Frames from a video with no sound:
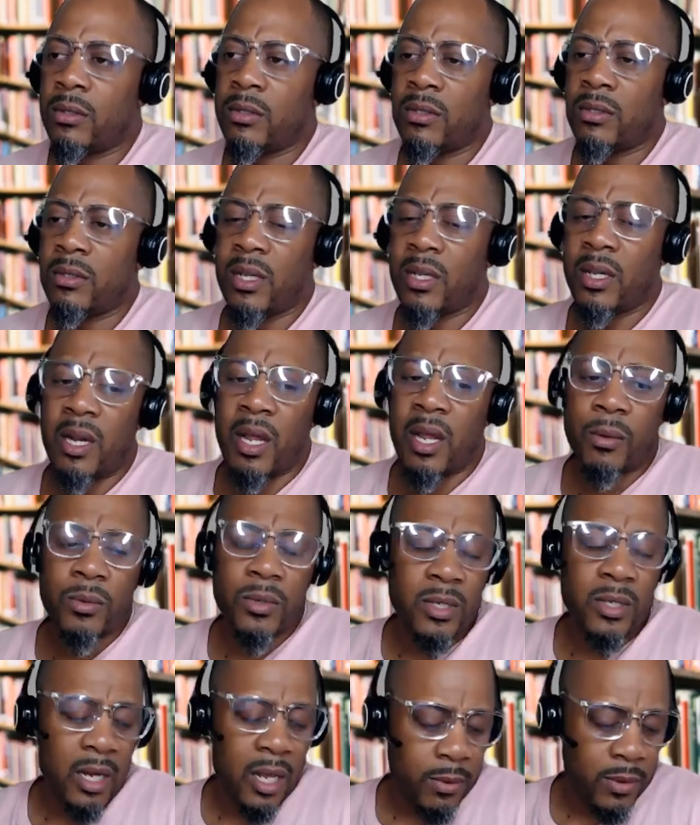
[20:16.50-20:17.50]
Yeah,
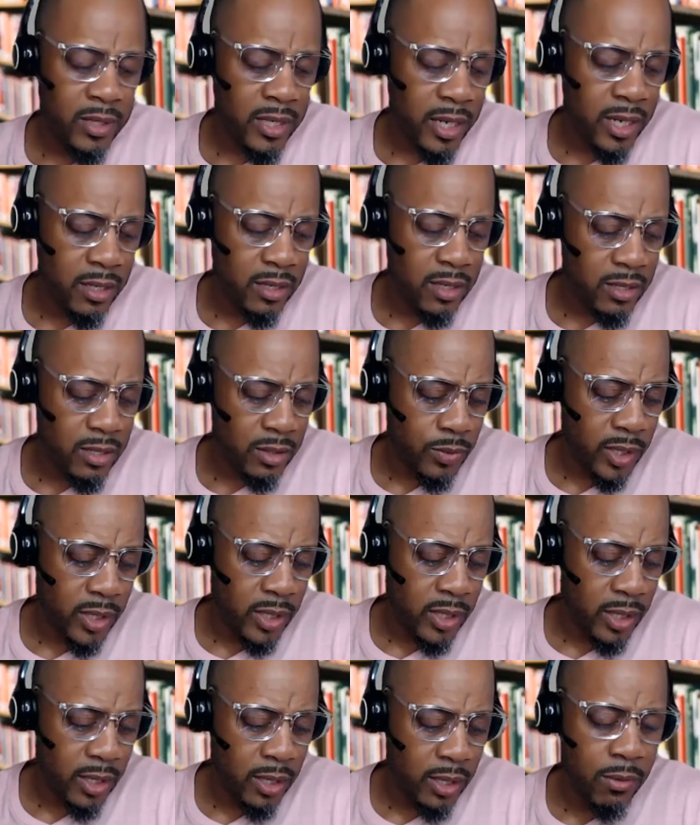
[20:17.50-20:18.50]
and I would challenge us. We
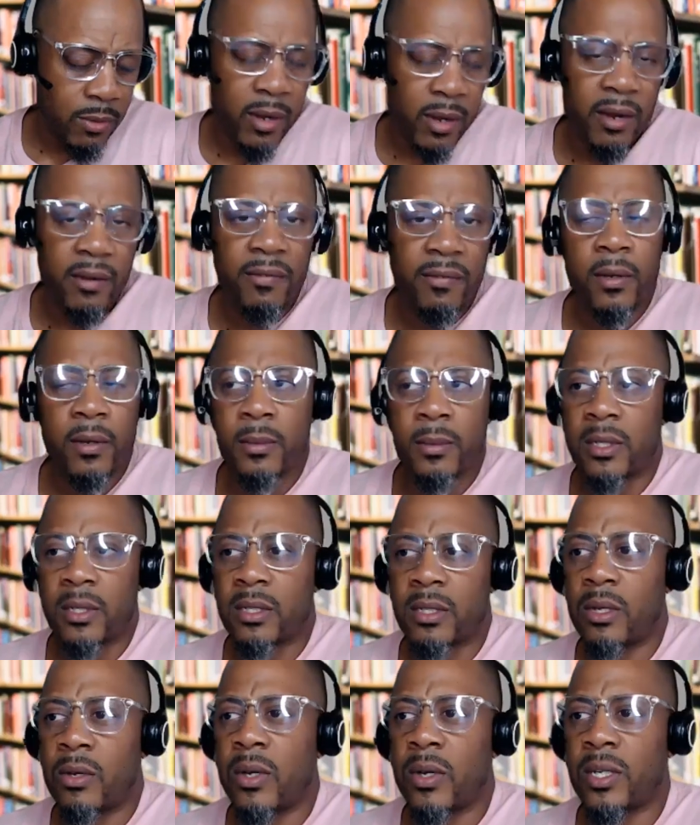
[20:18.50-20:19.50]
need to get away from the
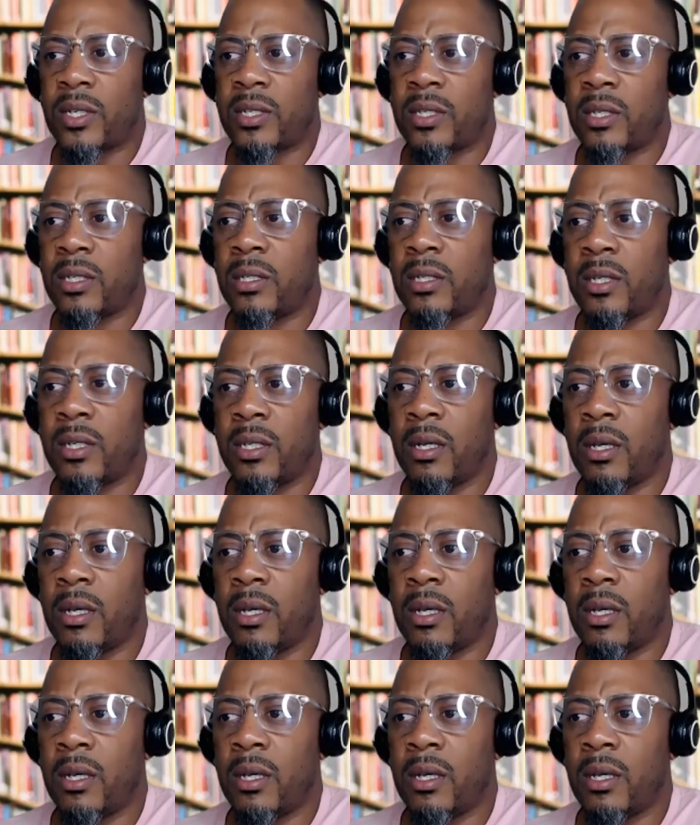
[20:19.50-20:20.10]
question